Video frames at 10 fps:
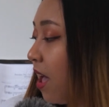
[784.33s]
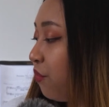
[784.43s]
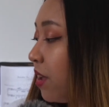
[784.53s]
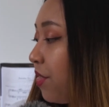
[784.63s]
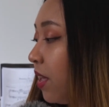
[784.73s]

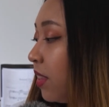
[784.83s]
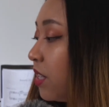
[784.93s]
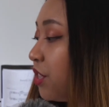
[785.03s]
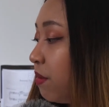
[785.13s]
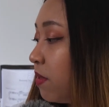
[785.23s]
everything that
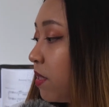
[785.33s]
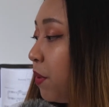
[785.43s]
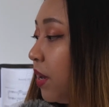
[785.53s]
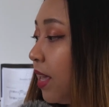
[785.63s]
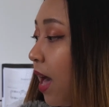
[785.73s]
she was
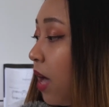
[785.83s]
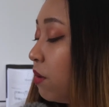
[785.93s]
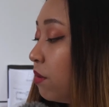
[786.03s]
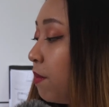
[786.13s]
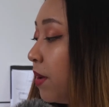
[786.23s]
putting
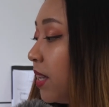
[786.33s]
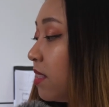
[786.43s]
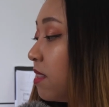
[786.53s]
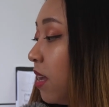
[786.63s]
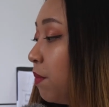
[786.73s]
out, but at the
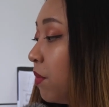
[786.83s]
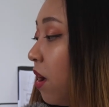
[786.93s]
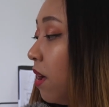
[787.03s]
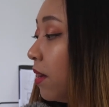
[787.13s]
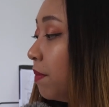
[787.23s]
same
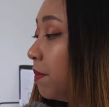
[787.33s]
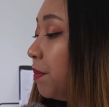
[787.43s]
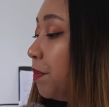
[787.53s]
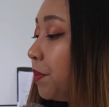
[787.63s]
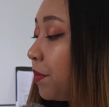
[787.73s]
time,
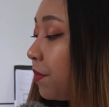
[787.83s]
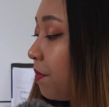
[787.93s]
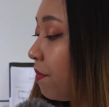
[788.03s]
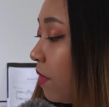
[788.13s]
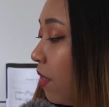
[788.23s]

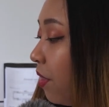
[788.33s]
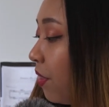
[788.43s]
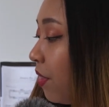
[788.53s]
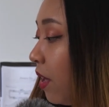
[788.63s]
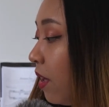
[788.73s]

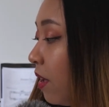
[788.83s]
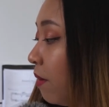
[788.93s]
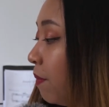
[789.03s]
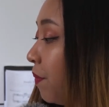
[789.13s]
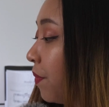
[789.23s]
the
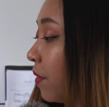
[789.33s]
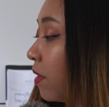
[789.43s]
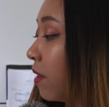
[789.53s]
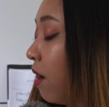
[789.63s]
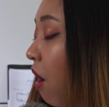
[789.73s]

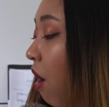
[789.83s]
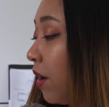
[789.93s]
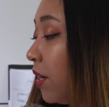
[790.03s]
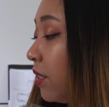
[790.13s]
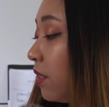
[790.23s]

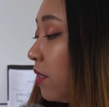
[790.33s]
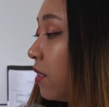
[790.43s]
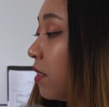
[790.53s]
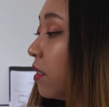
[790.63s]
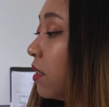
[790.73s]

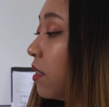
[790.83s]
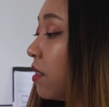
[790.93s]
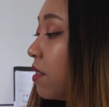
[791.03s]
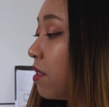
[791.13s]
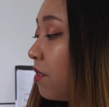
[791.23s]
art
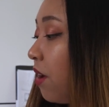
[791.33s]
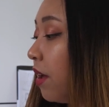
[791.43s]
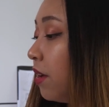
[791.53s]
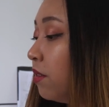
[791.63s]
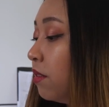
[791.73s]

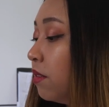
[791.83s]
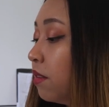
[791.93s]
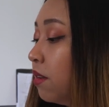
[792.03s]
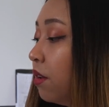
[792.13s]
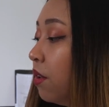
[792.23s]
style
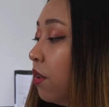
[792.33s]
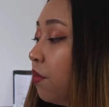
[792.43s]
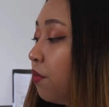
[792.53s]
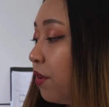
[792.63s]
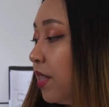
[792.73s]

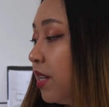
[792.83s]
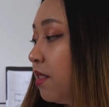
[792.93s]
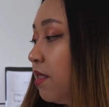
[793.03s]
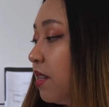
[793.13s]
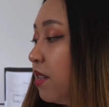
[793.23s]
for
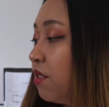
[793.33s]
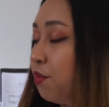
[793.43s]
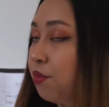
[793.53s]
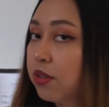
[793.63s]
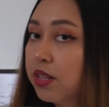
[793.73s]
this is
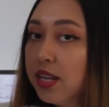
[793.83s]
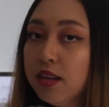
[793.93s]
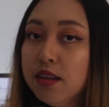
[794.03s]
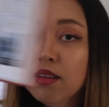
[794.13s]
really